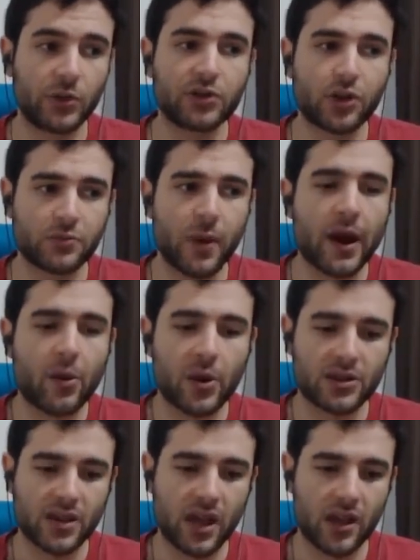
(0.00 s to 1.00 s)
research by
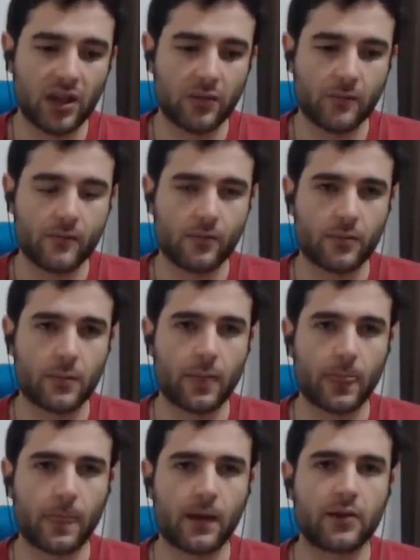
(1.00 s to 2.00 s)
IOHK
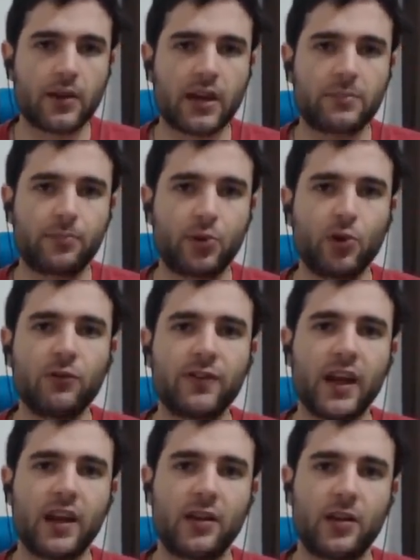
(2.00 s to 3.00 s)
that
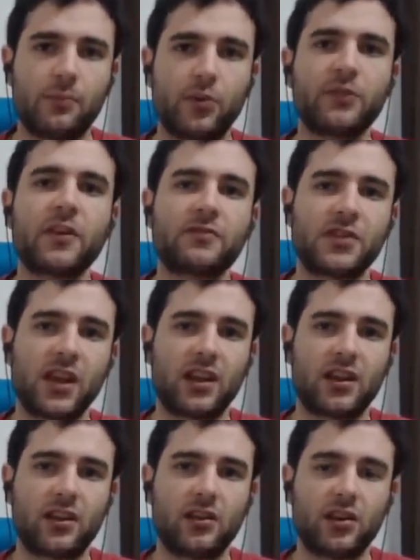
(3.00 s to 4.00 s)
proved that proof of
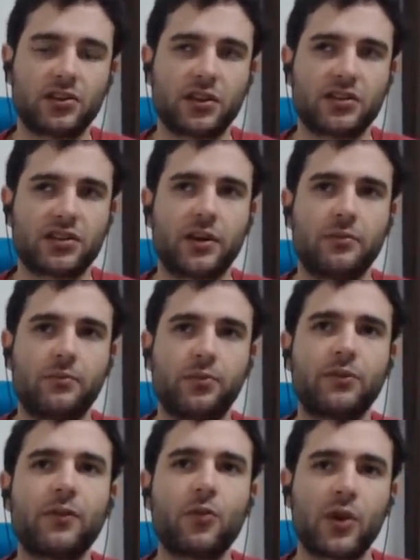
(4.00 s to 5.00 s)

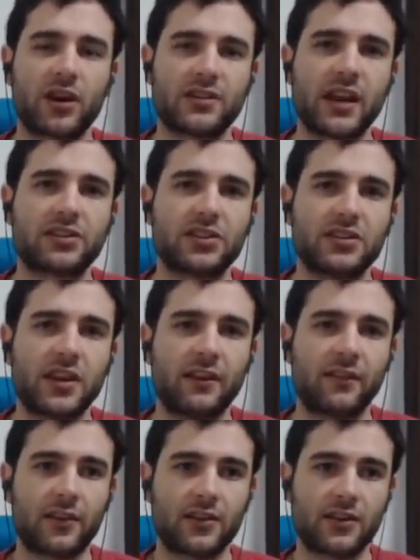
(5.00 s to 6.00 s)
work is actually
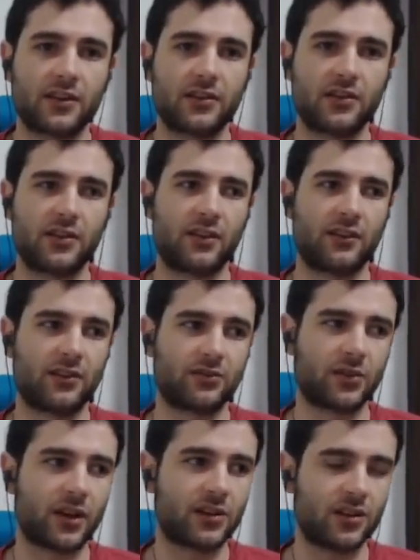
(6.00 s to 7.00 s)
safe,
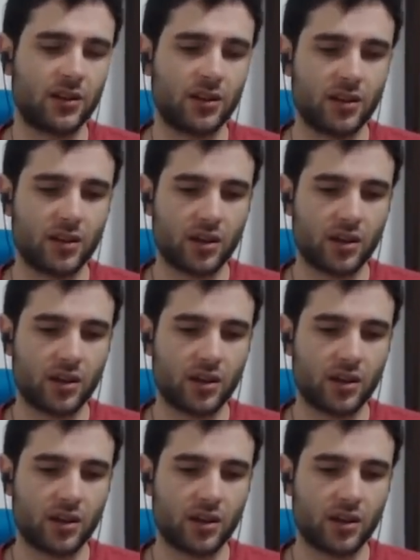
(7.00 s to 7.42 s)
right?